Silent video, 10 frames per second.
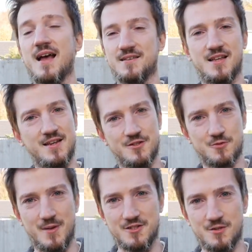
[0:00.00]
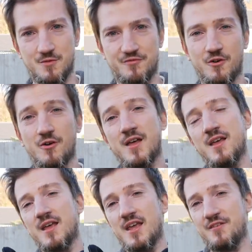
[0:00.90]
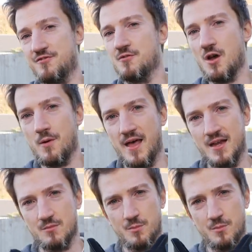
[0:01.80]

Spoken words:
As I just mentioned before, if you go ahead and